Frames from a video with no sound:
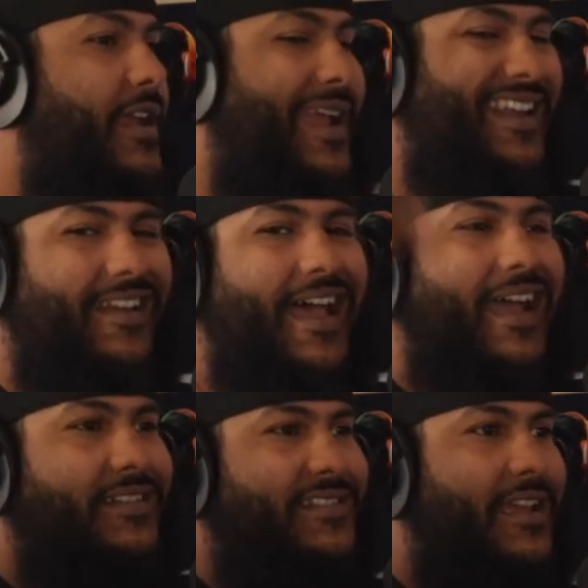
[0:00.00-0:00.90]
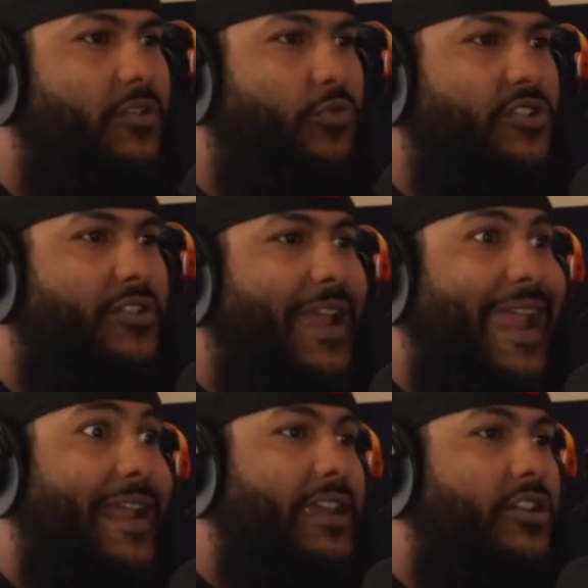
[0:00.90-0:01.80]
And in hindsight, when you're
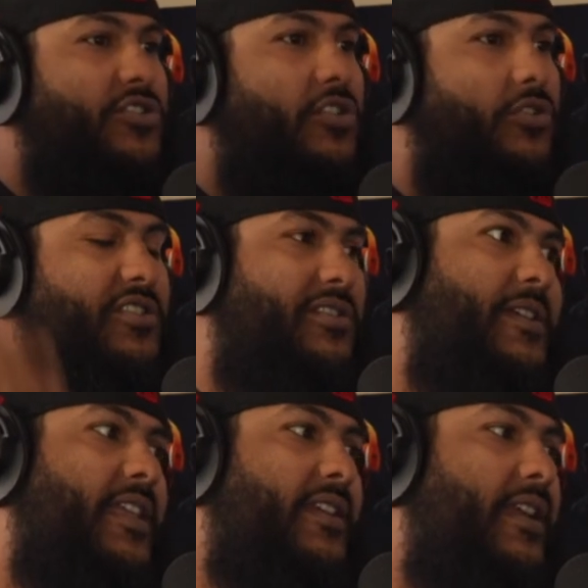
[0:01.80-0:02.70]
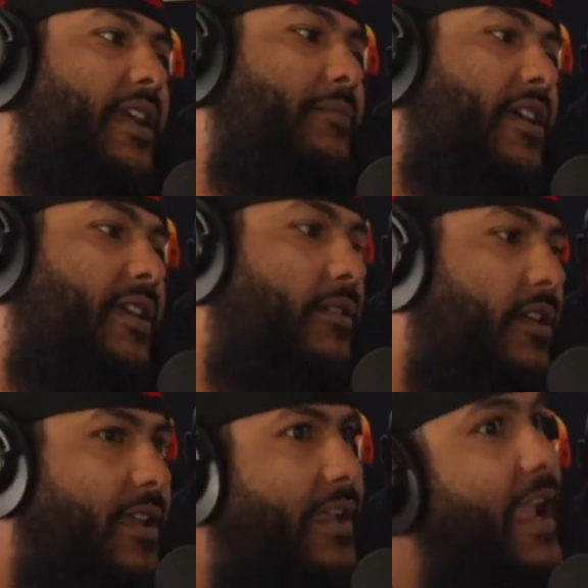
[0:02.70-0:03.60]
80 years old, you're gonna be like, damn, like,
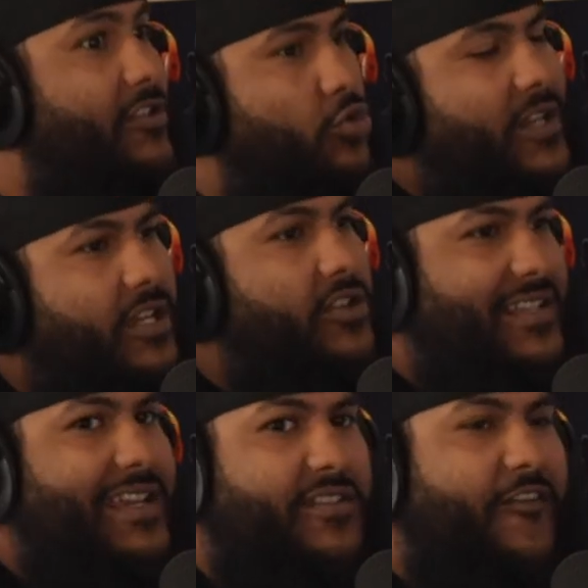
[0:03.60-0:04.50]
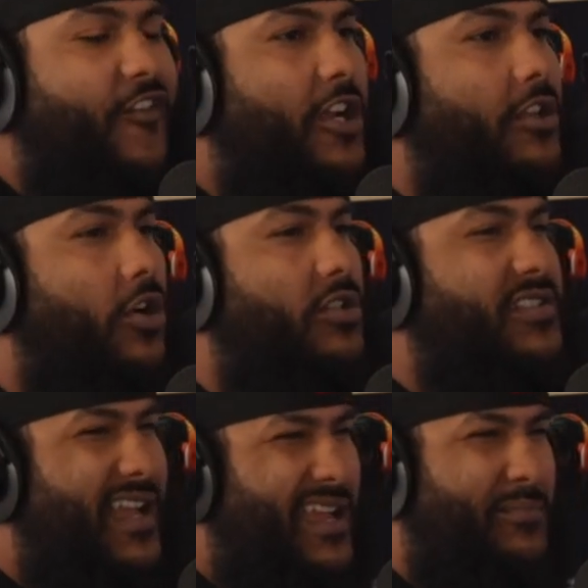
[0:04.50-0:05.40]
yeah, 20 years is a fucking long
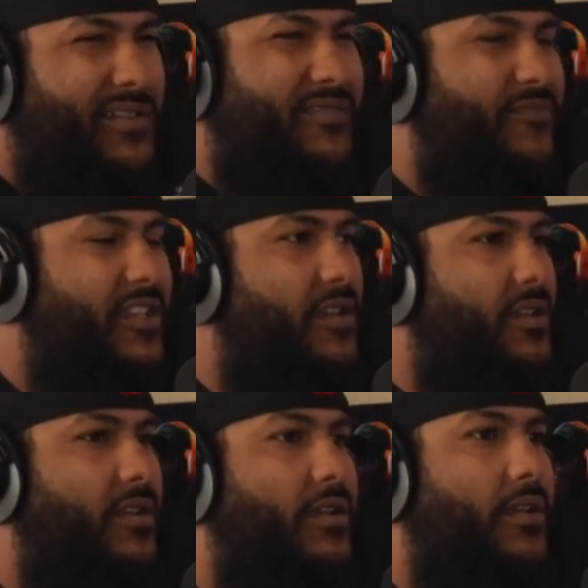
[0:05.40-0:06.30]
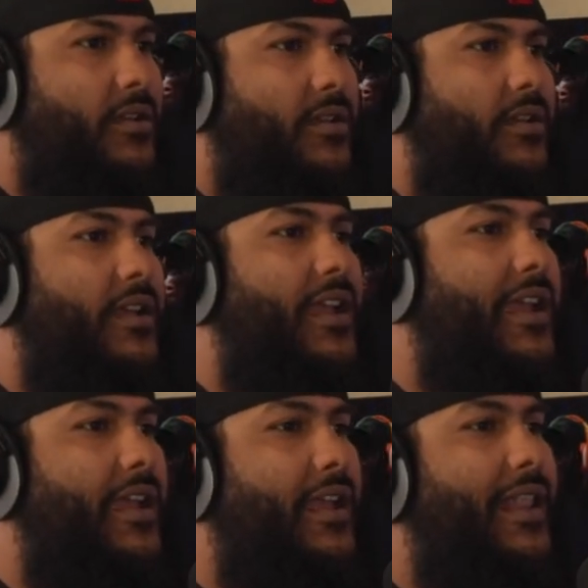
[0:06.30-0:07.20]
time, but
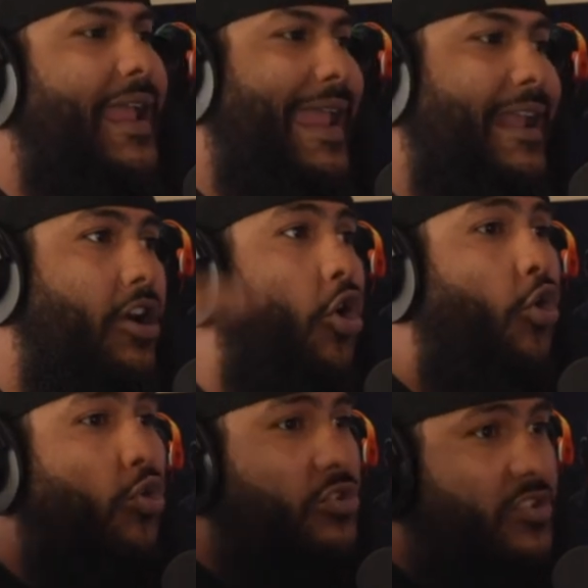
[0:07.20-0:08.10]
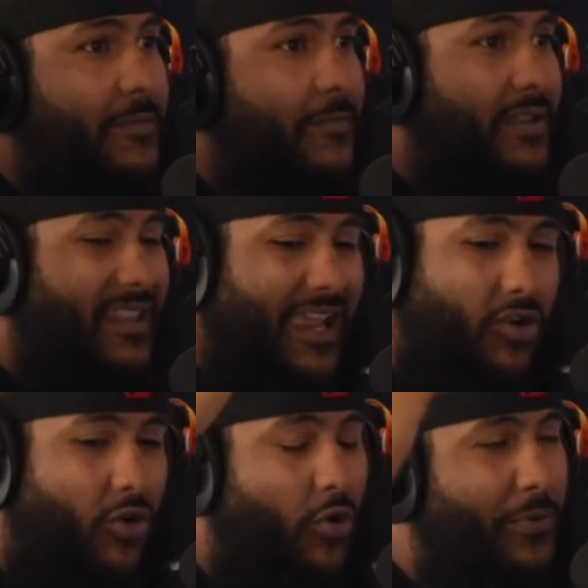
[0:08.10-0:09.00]
it, eh, like in a whole some like
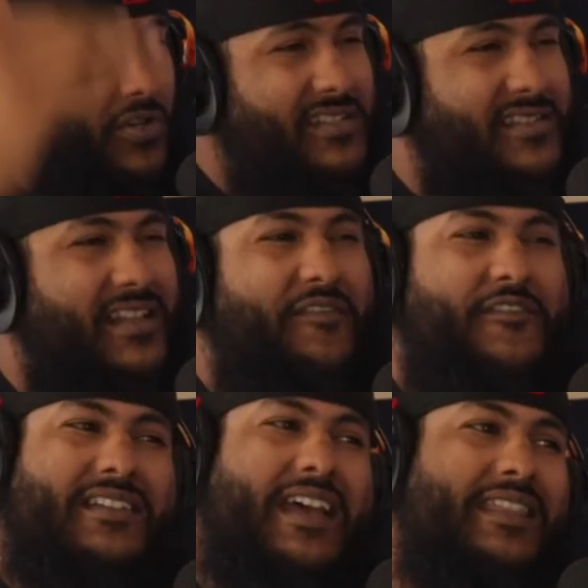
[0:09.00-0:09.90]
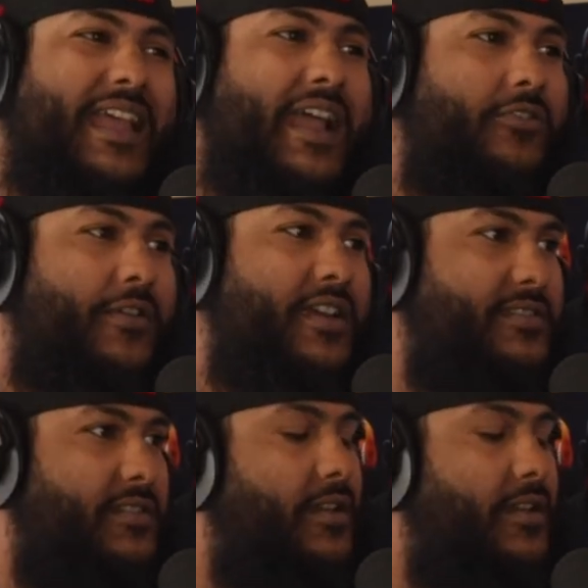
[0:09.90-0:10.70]
a whole person's life is not that crazy.